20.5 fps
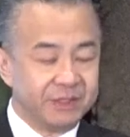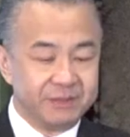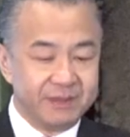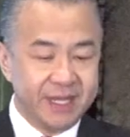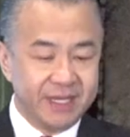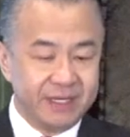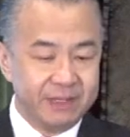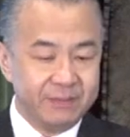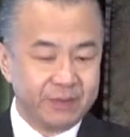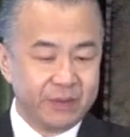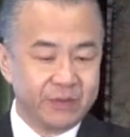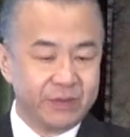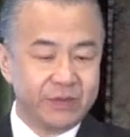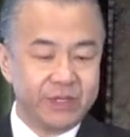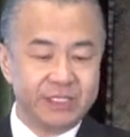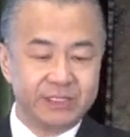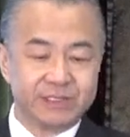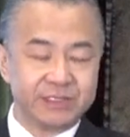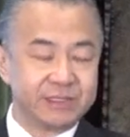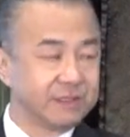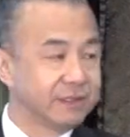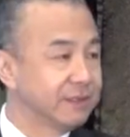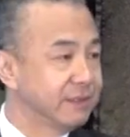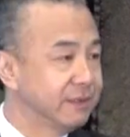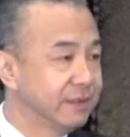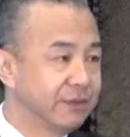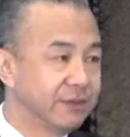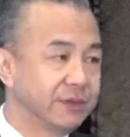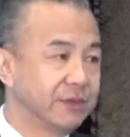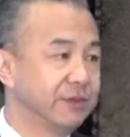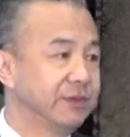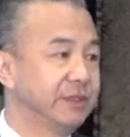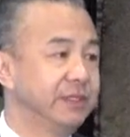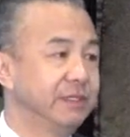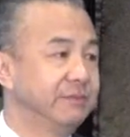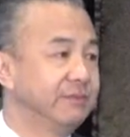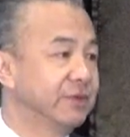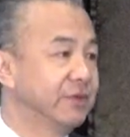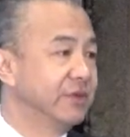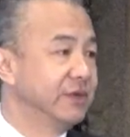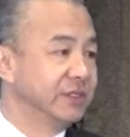the many points, the
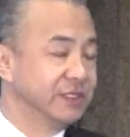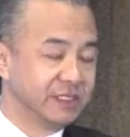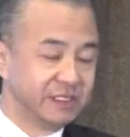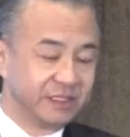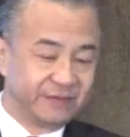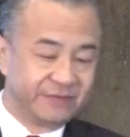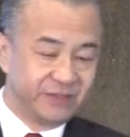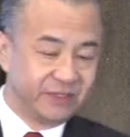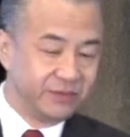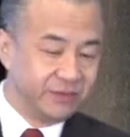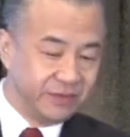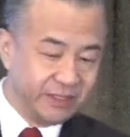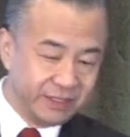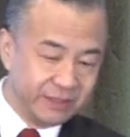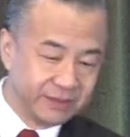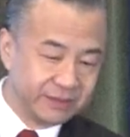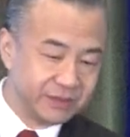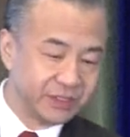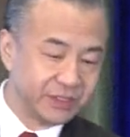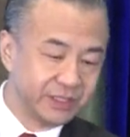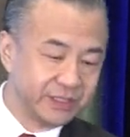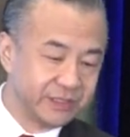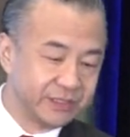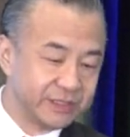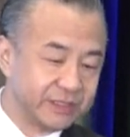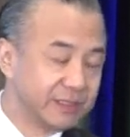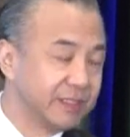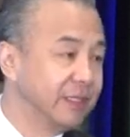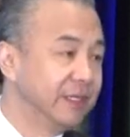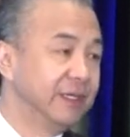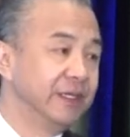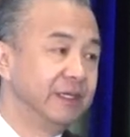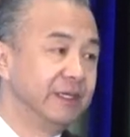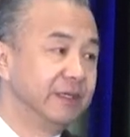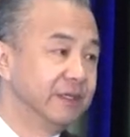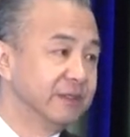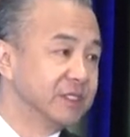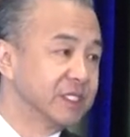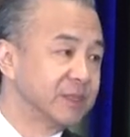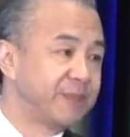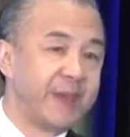13 points of due diligence, you
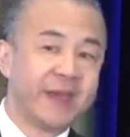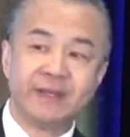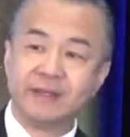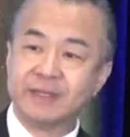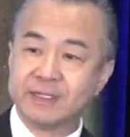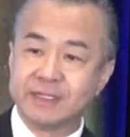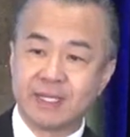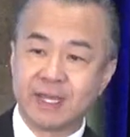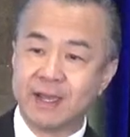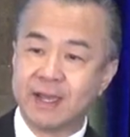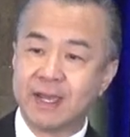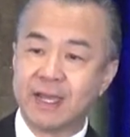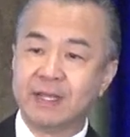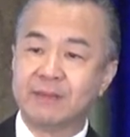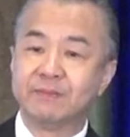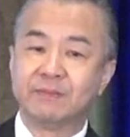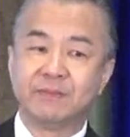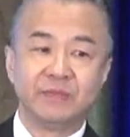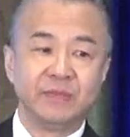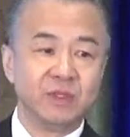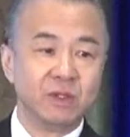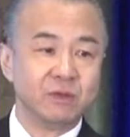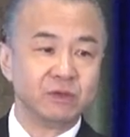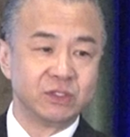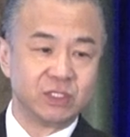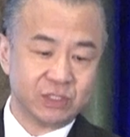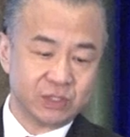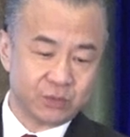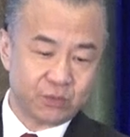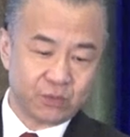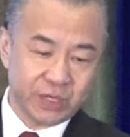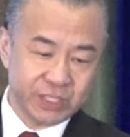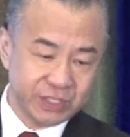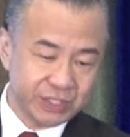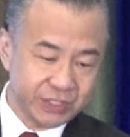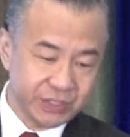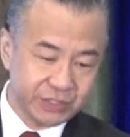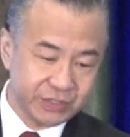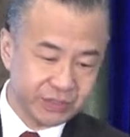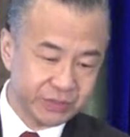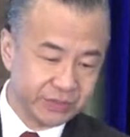know, spend the time, don't just
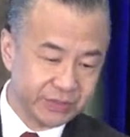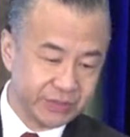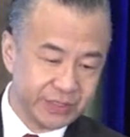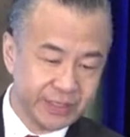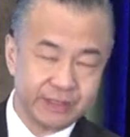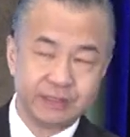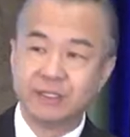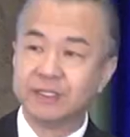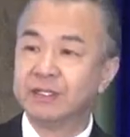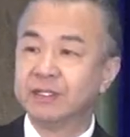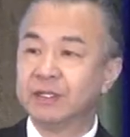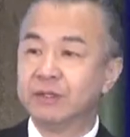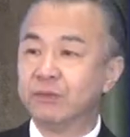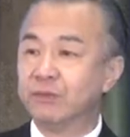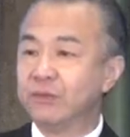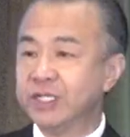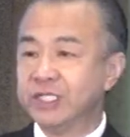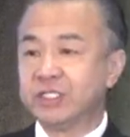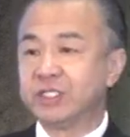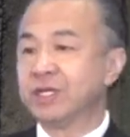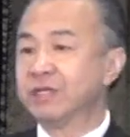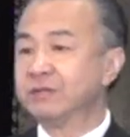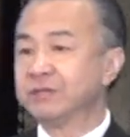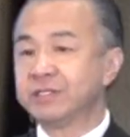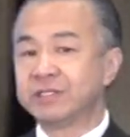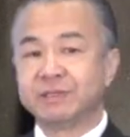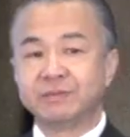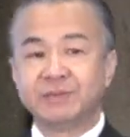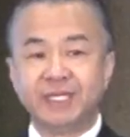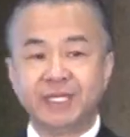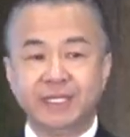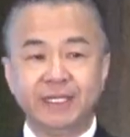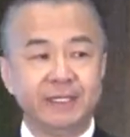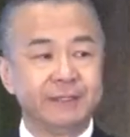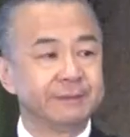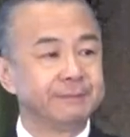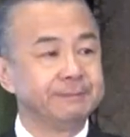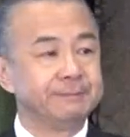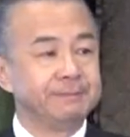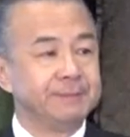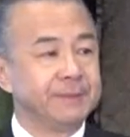rush into it. Reach out to
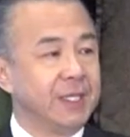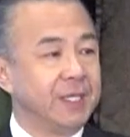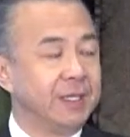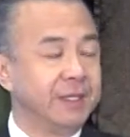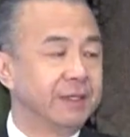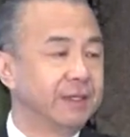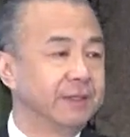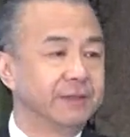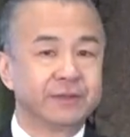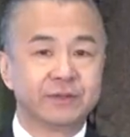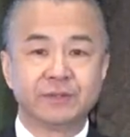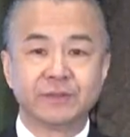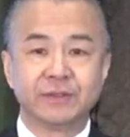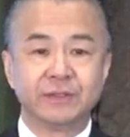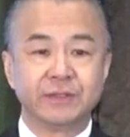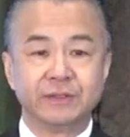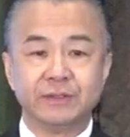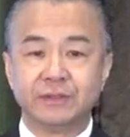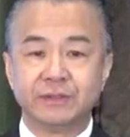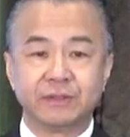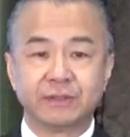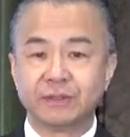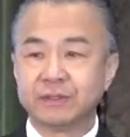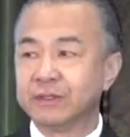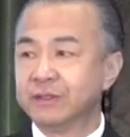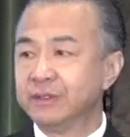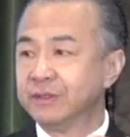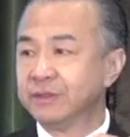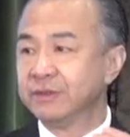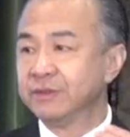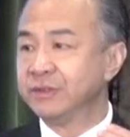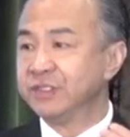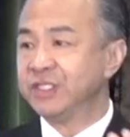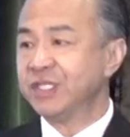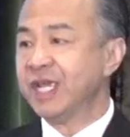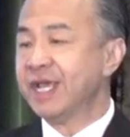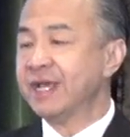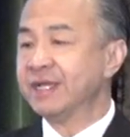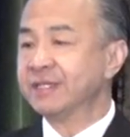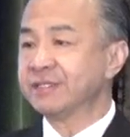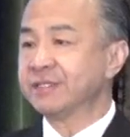me, you know, through through
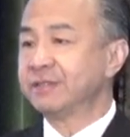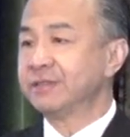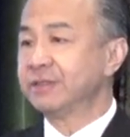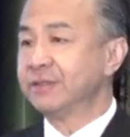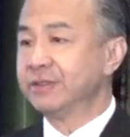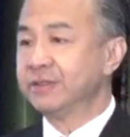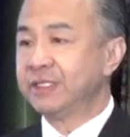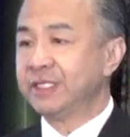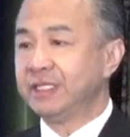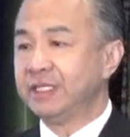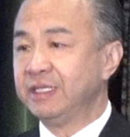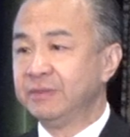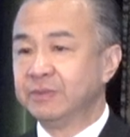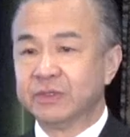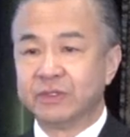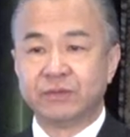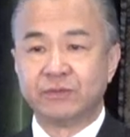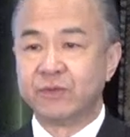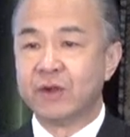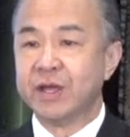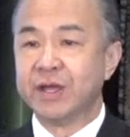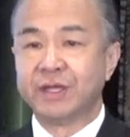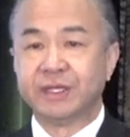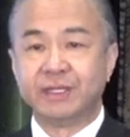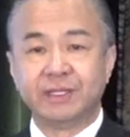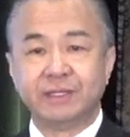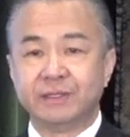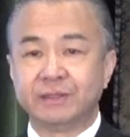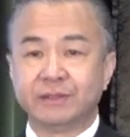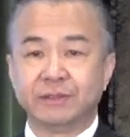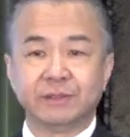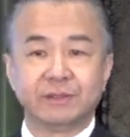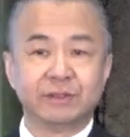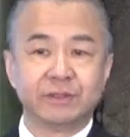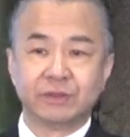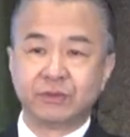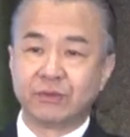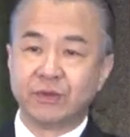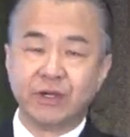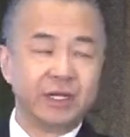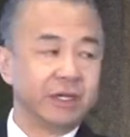Jazz and her team or Ronnie or,
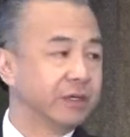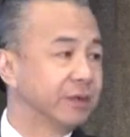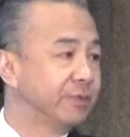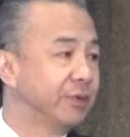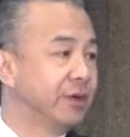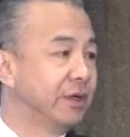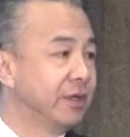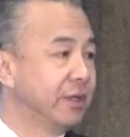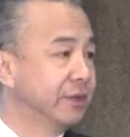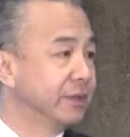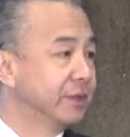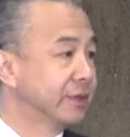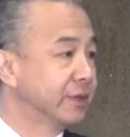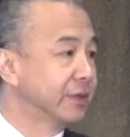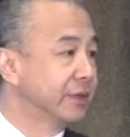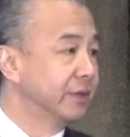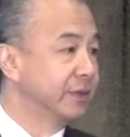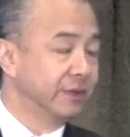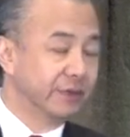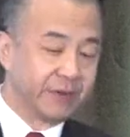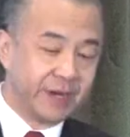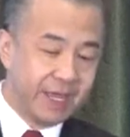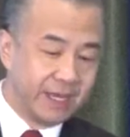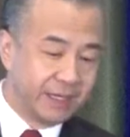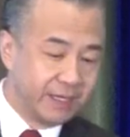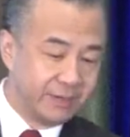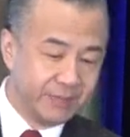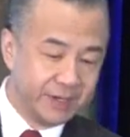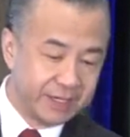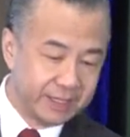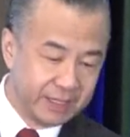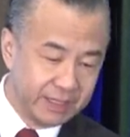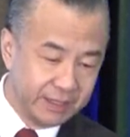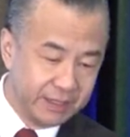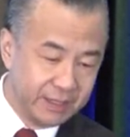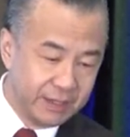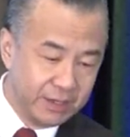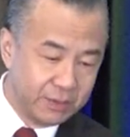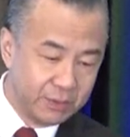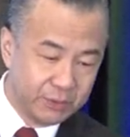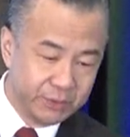or Greg or Paul or, or anybody,
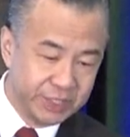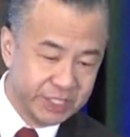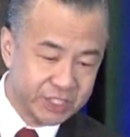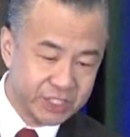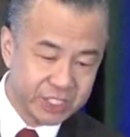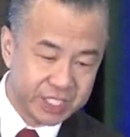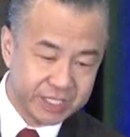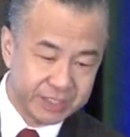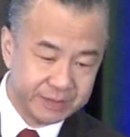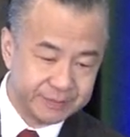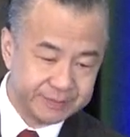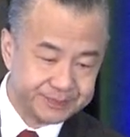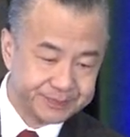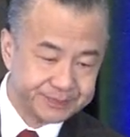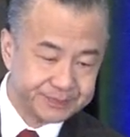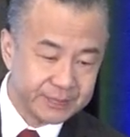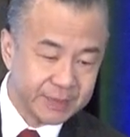reach out.